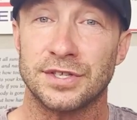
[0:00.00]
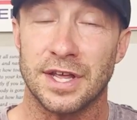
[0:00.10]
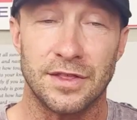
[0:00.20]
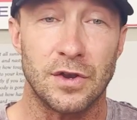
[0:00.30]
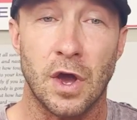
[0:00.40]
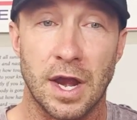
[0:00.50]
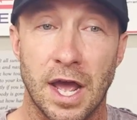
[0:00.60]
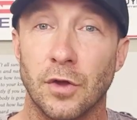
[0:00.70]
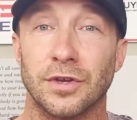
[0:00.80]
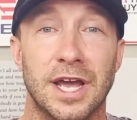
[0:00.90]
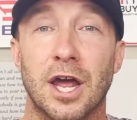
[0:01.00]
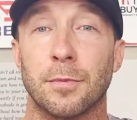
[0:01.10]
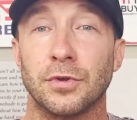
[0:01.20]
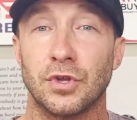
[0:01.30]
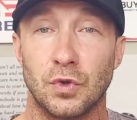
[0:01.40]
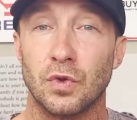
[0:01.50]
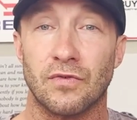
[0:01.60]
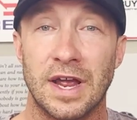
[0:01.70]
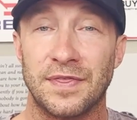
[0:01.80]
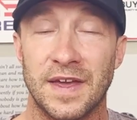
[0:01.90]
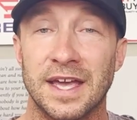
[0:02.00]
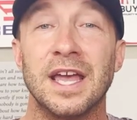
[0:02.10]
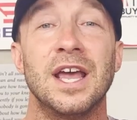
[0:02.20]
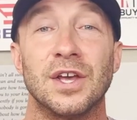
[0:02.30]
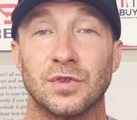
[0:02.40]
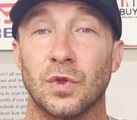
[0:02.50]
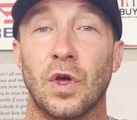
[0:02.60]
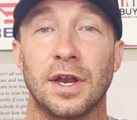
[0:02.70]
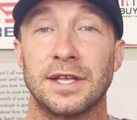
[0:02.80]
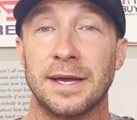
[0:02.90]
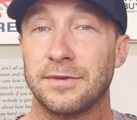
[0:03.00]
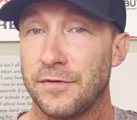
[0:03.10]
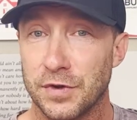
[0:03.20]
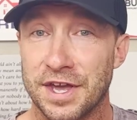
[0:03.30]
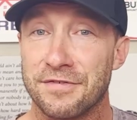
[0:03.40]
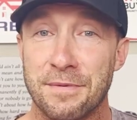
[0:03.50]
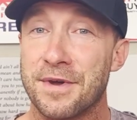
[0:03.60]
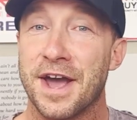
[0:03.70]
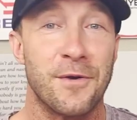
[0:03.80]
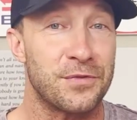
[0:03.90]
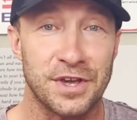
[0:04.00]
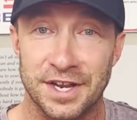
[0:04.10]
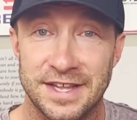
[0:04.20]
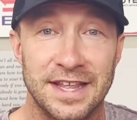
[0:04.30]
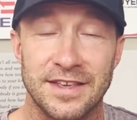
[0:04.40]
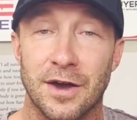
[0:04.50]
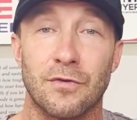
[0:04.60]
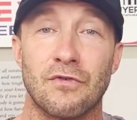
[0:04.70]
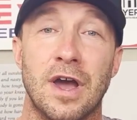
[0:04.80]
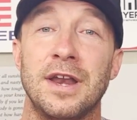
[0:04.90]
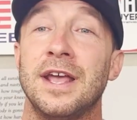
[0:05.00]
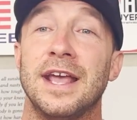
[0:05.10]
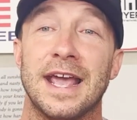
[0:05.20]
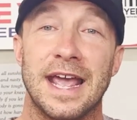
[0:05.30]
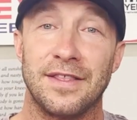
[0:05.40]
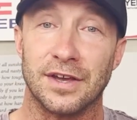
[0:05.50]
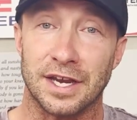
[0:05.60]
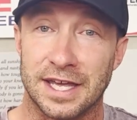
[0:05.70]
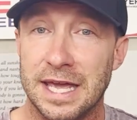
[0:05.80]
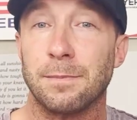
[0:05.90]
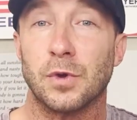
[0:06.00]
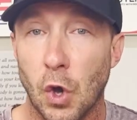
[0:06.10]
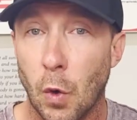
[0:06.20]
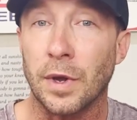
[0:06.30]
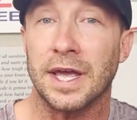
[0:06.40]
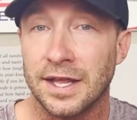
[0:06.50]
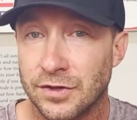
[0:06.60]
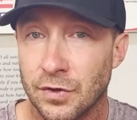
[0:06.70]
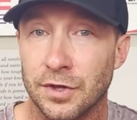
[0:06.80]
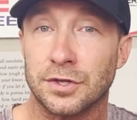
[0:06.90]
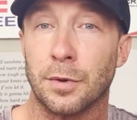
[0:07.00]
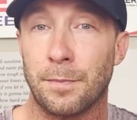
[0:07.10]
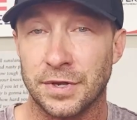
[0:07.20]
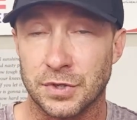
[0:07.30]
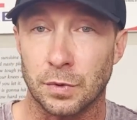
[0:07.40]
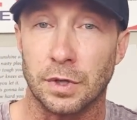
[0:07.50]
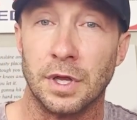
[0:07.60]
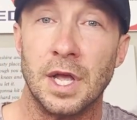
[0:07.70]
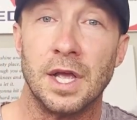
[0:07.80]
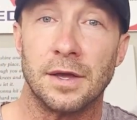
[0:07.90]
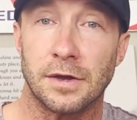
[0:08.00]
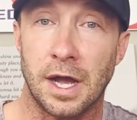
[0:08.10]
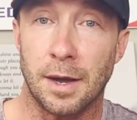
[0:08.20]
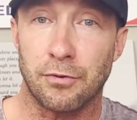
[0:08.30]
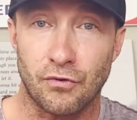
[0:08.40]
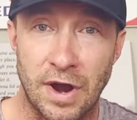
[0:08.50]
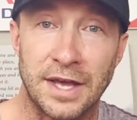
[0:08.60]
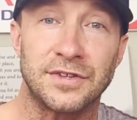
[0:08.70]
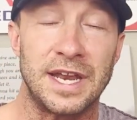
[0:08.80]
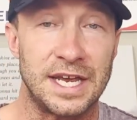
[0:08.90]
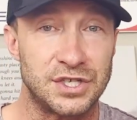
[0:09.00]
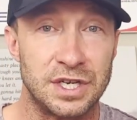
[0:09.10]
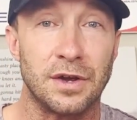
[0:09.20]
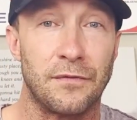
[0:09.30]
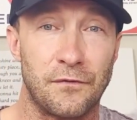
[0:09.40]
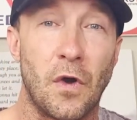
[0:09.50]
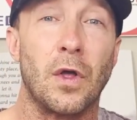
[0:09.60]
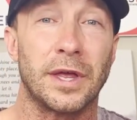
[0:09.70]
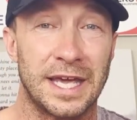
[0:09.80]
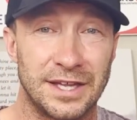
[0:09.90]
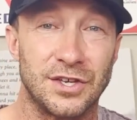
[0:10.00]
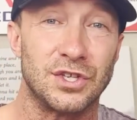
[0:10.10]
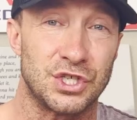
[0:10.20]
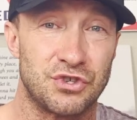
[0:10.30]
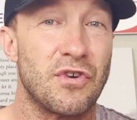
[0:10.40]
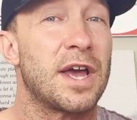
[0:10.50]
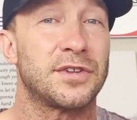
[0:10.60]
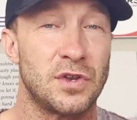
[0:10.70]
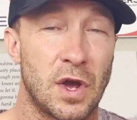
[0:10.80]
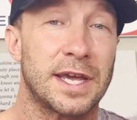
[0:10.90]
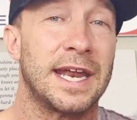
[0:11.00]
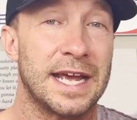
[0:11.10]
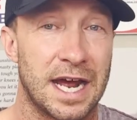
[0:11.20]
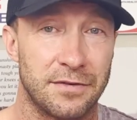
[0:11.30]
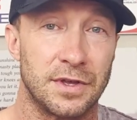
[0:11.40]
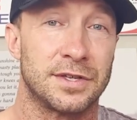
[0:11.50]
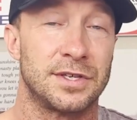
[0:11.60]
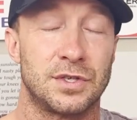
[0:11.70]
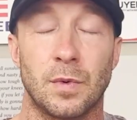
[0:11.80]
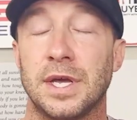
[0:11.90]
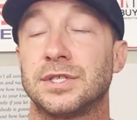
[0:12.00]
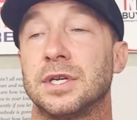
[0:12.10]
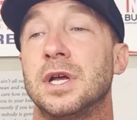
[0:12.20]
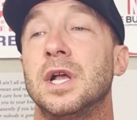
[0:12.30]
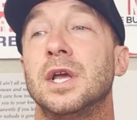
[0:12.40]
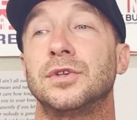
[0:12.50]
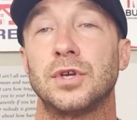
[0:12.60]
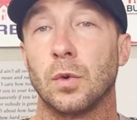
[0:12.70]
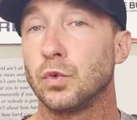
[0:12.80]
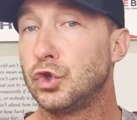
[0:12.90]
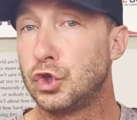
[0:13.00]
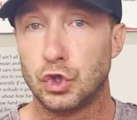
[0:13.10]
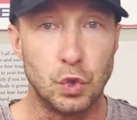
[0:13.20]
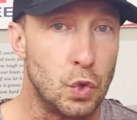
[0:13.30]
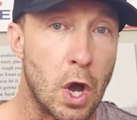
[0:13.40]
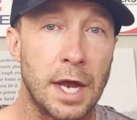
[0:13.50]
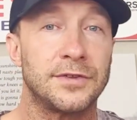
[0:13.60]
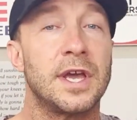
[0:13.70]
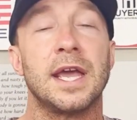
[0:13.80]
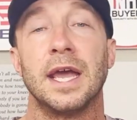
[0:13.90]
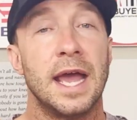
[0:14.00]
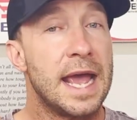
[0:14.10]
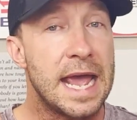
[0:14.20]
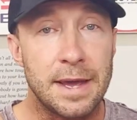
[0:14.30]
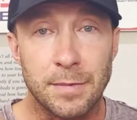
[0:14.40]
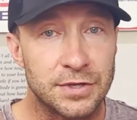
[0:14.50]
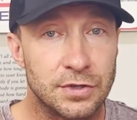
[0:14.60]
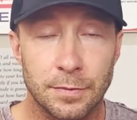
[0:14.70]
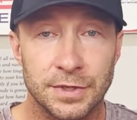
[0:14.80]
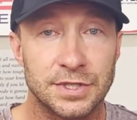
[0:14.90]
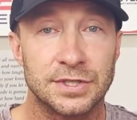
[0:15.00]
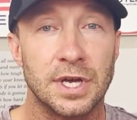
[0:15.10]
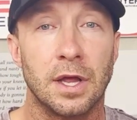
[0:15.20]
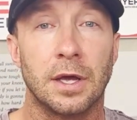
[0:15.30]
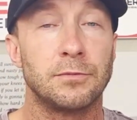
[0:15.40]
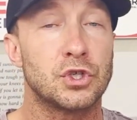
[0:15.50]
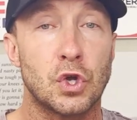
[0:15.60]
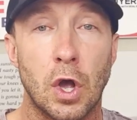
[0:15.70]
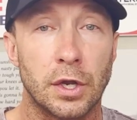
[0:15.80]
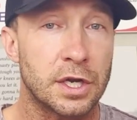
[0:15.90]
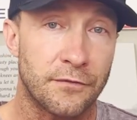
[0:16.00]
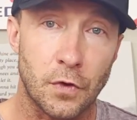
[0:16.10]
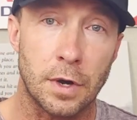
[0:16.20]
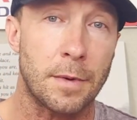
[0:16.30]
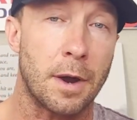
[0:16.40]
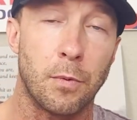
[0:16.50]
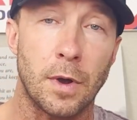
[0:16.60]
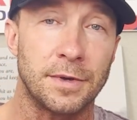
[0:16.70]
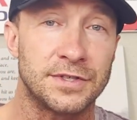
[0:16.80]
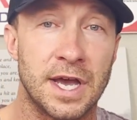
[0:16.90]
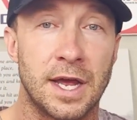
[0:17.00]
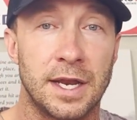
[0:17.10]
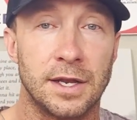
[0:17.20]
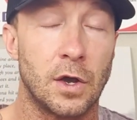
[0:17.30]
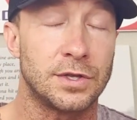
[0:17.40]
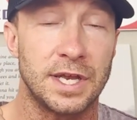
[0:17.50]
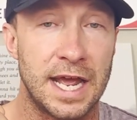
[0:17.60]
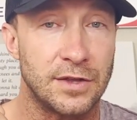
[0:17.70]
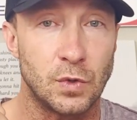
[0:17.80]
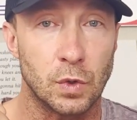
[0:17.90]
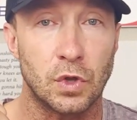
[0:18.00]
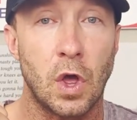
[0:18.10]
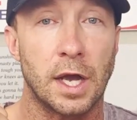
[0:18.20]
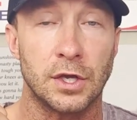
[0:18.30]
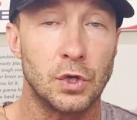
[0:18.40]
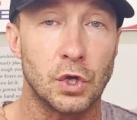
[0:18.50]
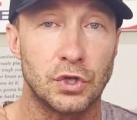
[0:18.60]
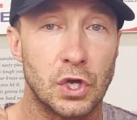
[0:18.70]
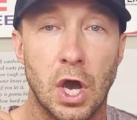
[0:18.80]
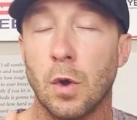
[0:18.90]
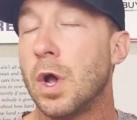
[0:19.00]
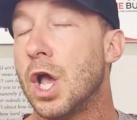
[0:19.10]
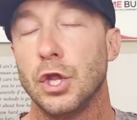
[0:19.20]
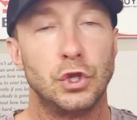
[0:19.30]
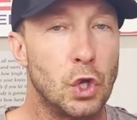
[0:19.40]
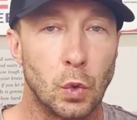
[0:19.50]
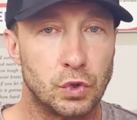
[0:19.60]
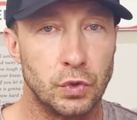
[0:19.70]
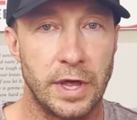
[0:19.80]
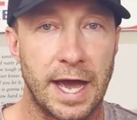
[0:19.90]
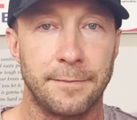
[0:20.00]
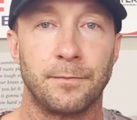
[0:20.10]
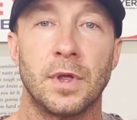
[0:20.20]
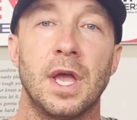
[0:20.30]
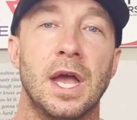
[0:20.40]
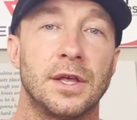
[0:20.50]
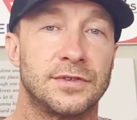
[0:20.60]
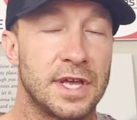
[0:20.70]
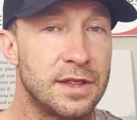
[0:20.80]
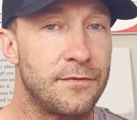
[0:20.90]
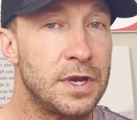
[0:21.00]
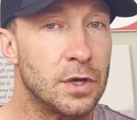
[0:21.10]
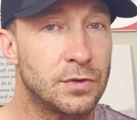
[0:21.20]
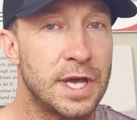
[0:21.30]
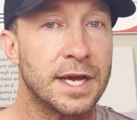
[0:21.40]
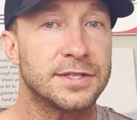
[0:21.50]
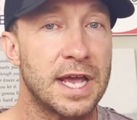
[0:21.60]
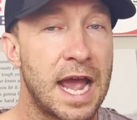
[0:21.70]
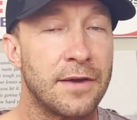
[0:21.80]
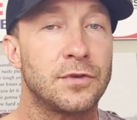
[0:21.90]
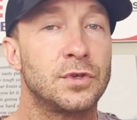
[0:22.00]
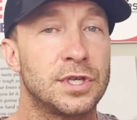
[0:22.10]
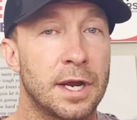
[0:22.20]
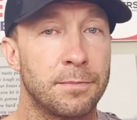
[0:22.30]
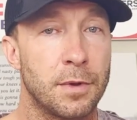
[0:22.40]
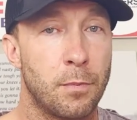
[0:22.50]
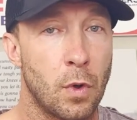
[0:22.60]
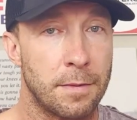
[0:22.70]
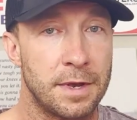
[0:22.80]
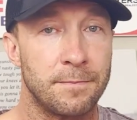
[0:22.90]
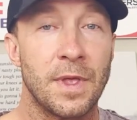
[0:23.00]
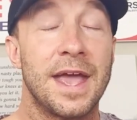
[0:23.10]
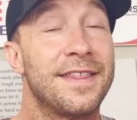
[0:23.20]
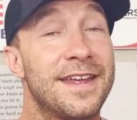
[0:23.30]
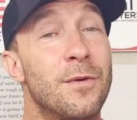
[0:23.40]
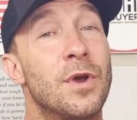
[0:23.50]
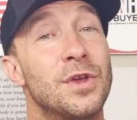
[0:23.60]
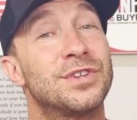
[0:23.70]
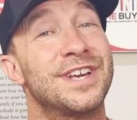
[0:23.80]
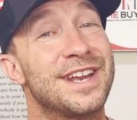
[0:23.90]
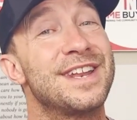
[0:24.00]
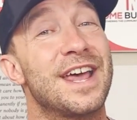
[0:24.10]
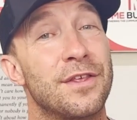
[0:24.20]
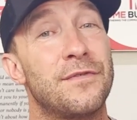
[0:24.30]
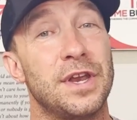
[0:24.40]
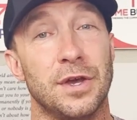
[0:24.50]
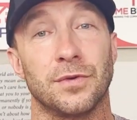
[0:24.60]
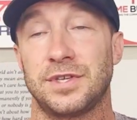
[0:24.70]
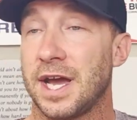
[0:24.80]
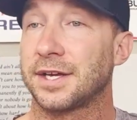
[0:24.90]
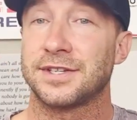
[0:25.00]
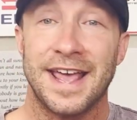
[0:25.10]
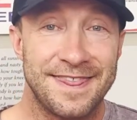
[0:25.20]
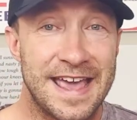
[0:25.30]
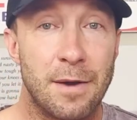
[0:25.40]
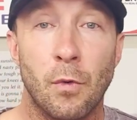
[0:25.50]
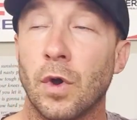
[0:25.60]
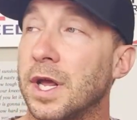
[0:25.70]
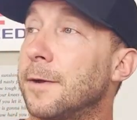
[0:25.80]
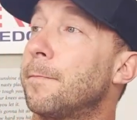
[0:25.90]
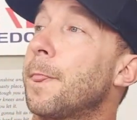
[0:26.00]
and they're not held accountable to do the right thing. So a lot of times, if you give them an out, they're going to take the out and run, and they're going to keep going into this habitual procrastination of falling into distress and not getting out of this situation. So do not say, hey, Mr. and Mrs. Seller, I'm just calling to confirm our appointment Saturday or today at 2 o'clock. Are you good to go? Don't do that. Send the video text after you set up the appointment. And then I want you to send another video text that morning.